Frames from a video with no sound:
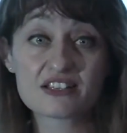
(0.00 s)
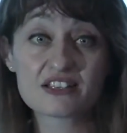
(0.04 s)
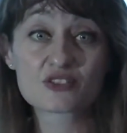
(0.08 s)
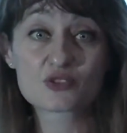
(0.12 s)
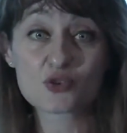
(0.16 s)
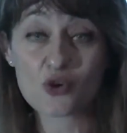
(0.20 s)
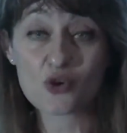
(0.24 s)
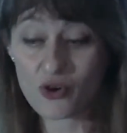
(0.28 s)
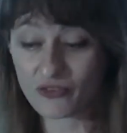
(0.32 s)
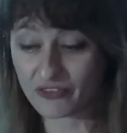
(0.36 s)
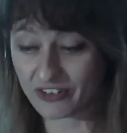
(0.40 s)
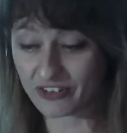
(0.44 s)

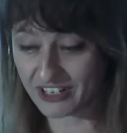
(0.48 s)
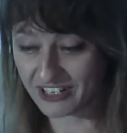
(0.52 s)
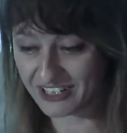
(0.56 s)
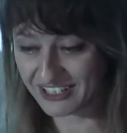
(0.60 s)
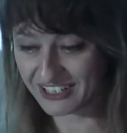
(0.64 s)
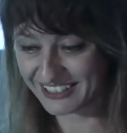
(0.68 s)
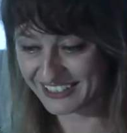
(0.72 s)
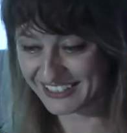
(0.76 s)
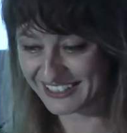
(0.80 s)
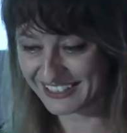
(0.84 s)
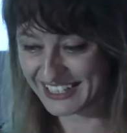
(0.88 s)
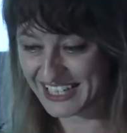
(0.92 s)
is over.
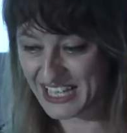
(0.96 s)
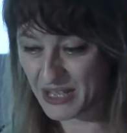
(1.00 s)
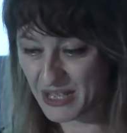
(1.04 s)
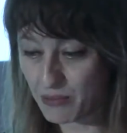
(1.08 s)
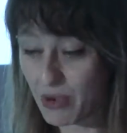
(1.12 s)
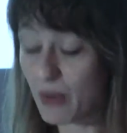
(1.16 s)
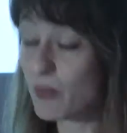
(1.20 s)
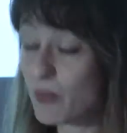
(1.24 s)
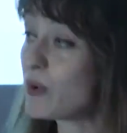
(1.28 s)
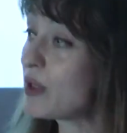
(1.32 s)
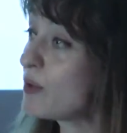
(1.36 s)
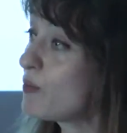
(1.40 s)

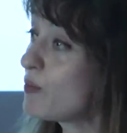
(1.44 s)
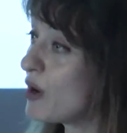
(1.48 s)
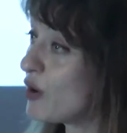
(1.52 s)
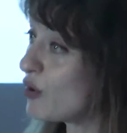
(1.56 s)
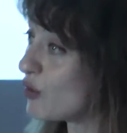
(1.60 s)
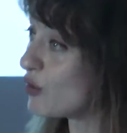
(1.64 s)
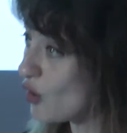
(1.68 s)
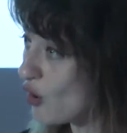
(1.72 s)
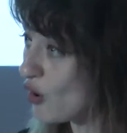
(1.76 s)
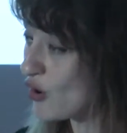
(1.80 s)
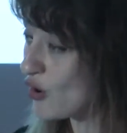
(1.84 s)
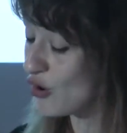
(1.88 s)
But we were
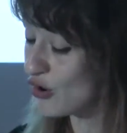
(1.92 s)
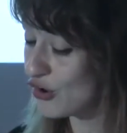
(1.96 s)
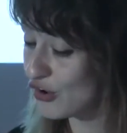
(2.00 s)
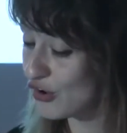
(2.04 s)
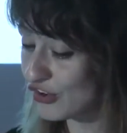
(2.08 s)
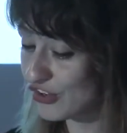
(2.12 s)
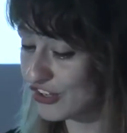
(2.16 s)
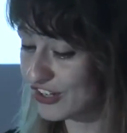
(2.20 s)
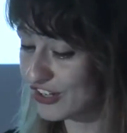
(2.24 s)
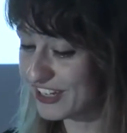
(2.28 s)
wrong.